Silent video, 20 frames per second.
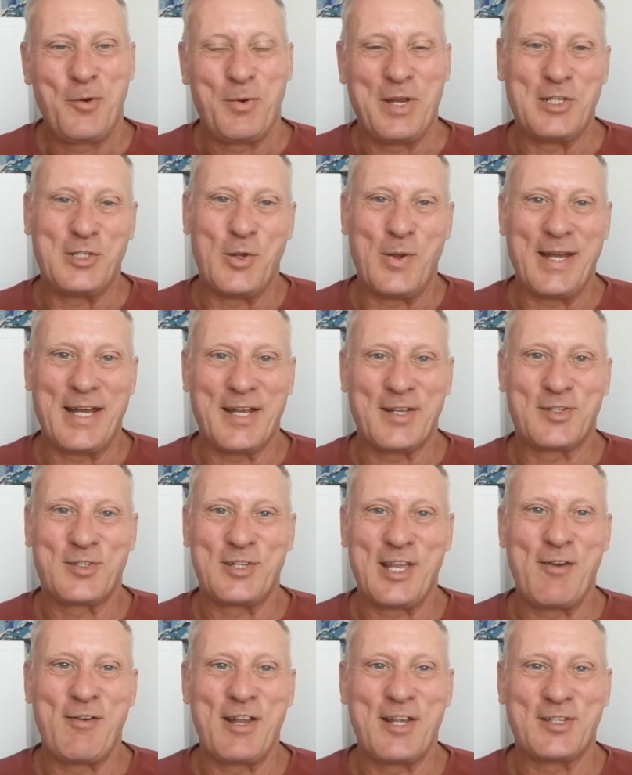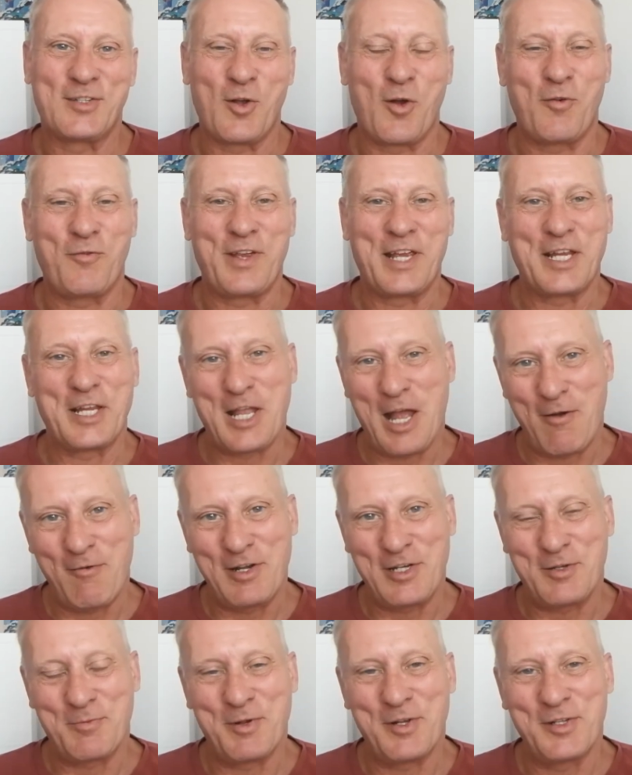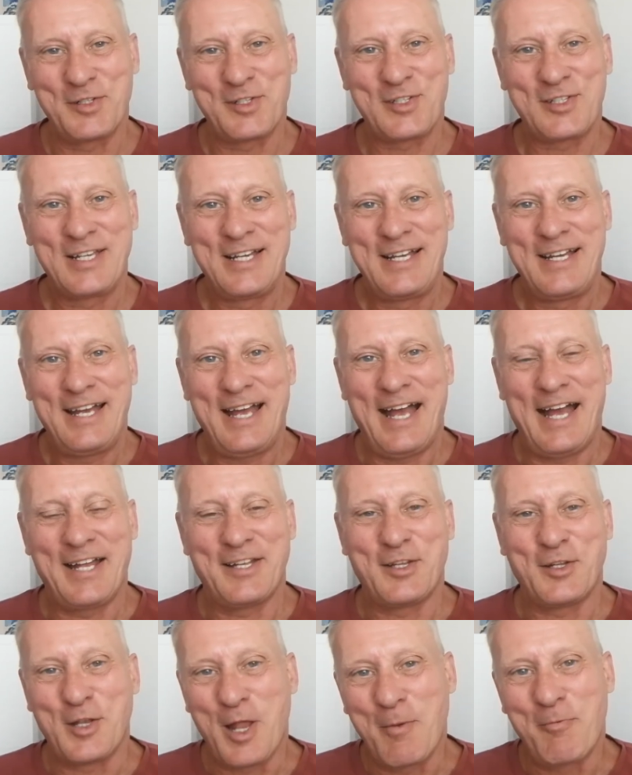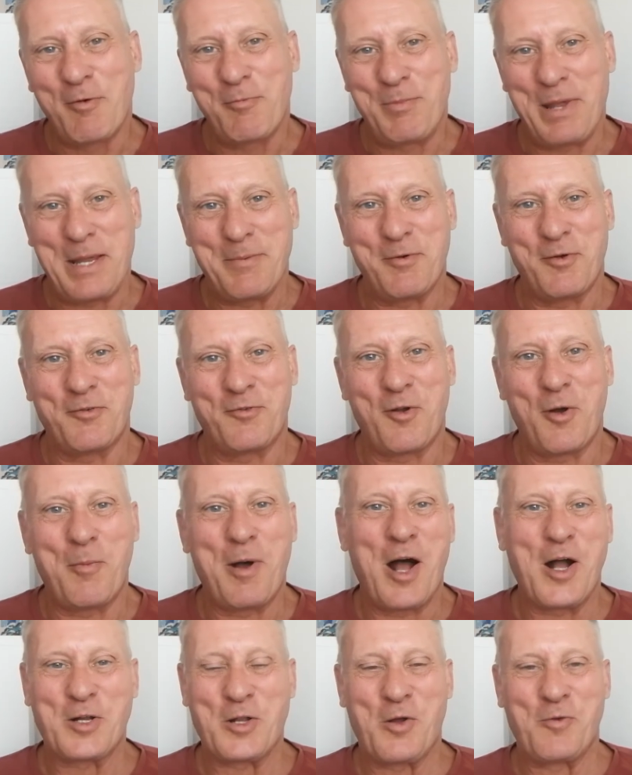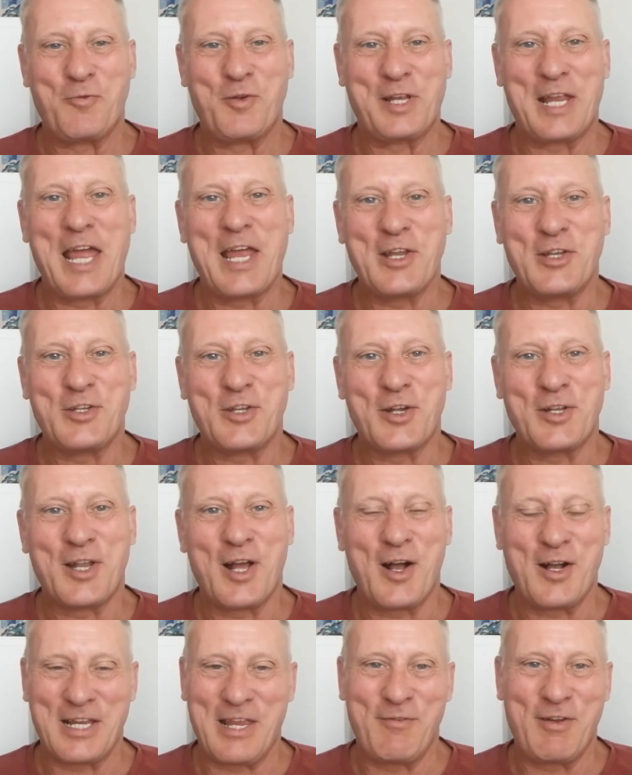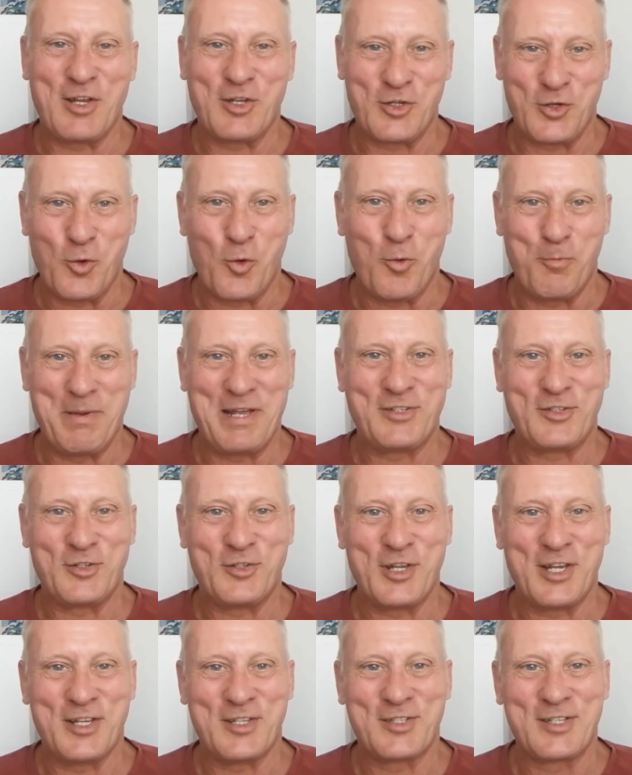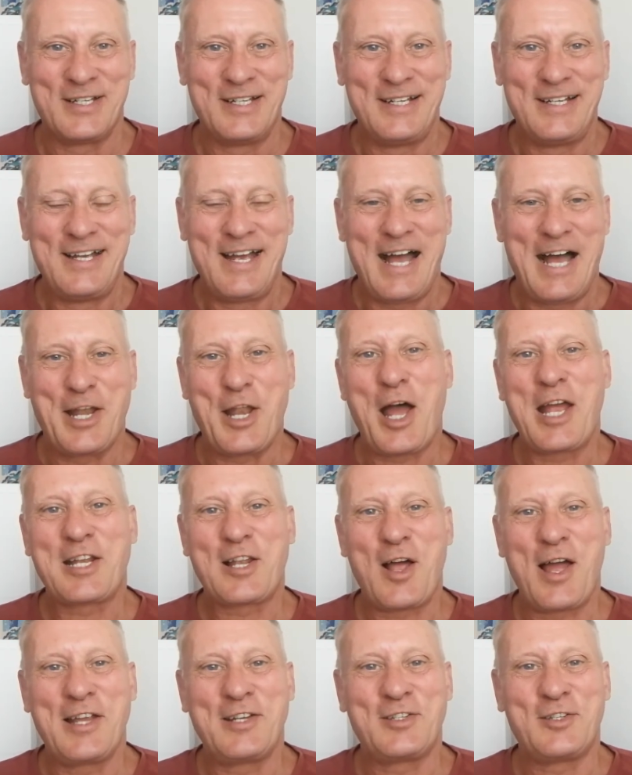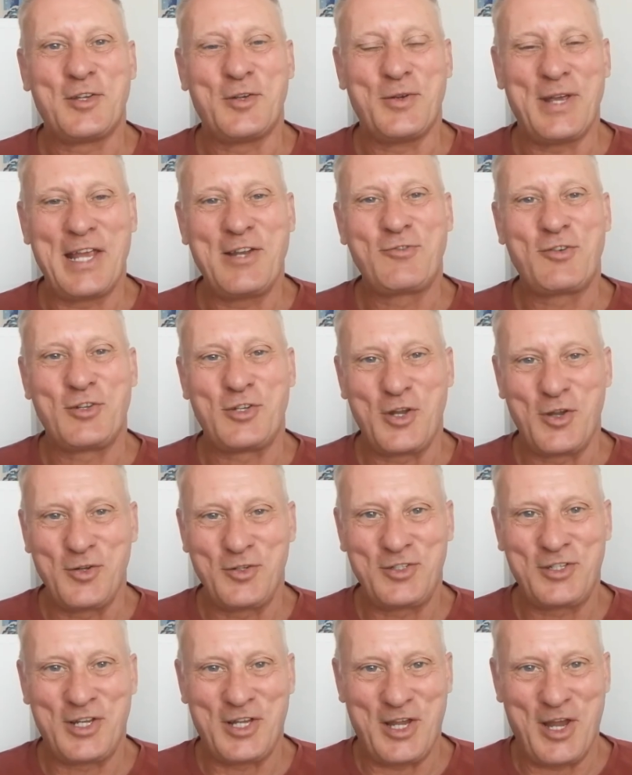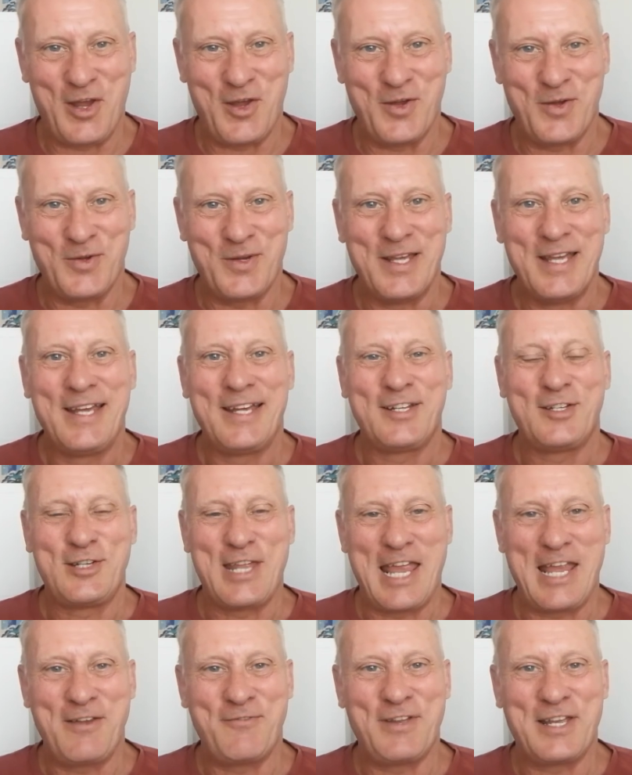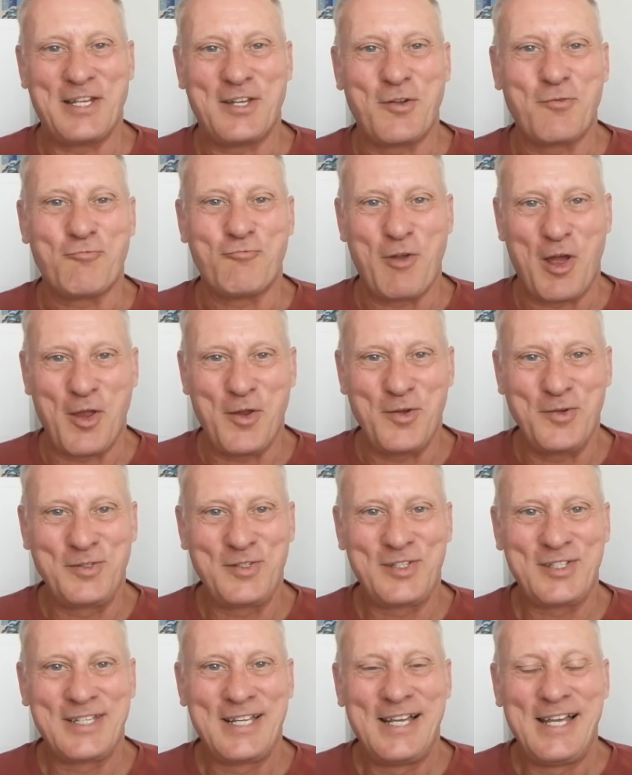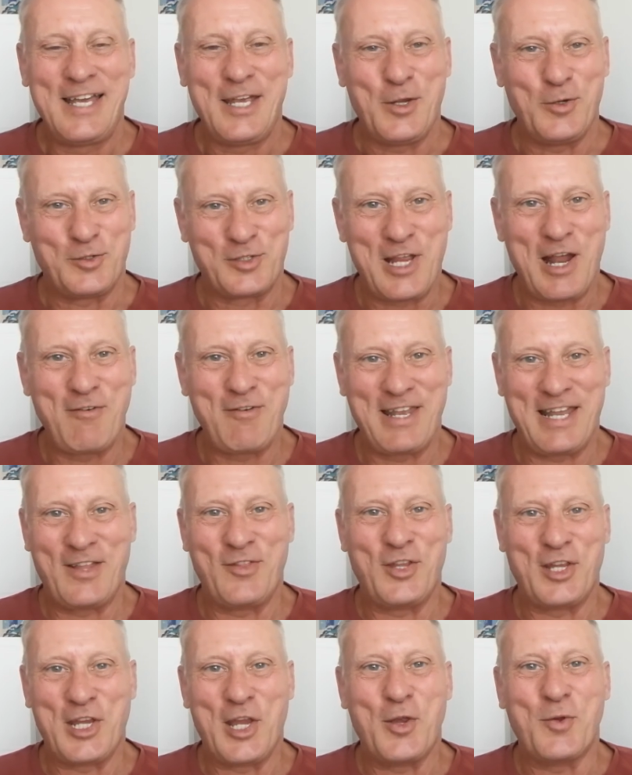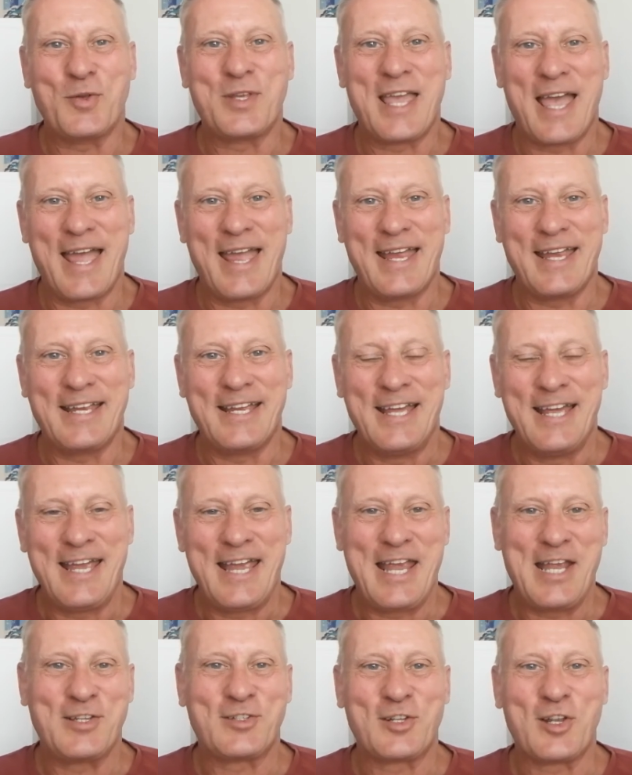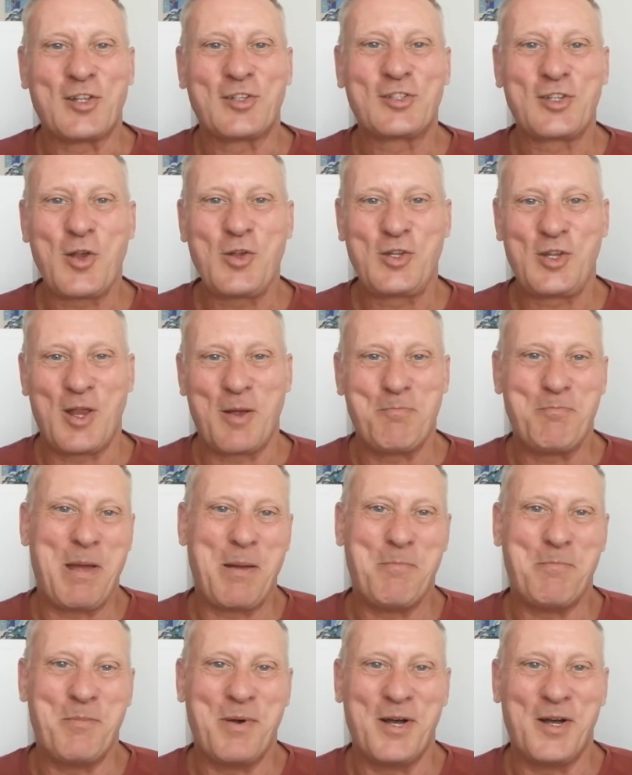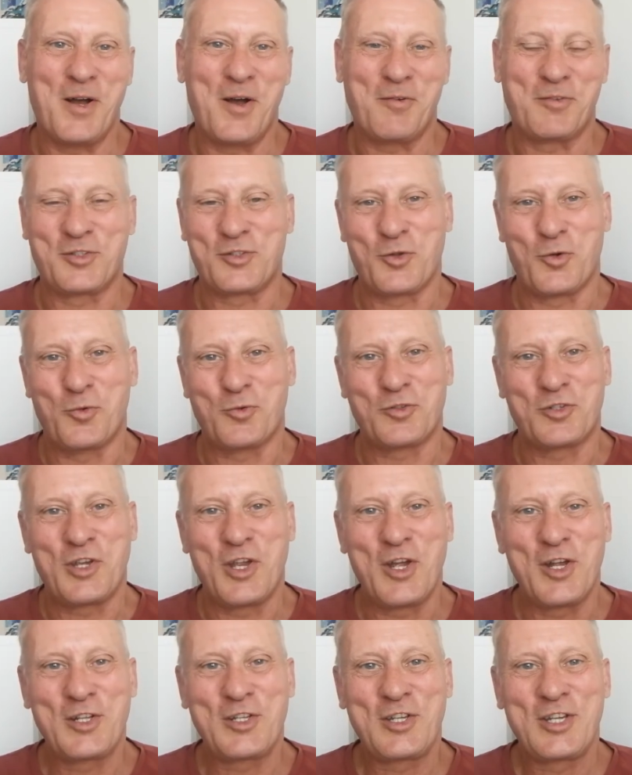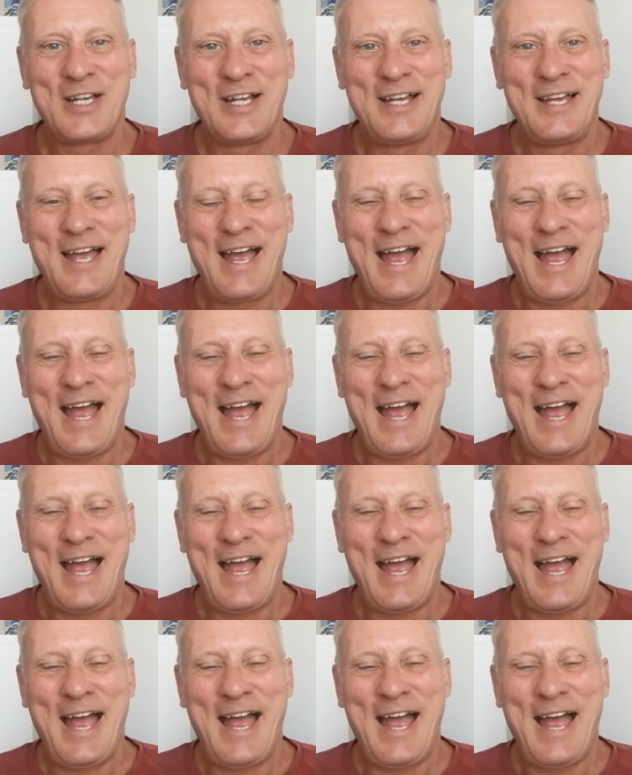We're doing a series of encouragements, and a number of people from our congregation are giving short messages. And I'd like to introduce to you David Rhodes, who's currently in the UK. He's an associate member of Soul Church,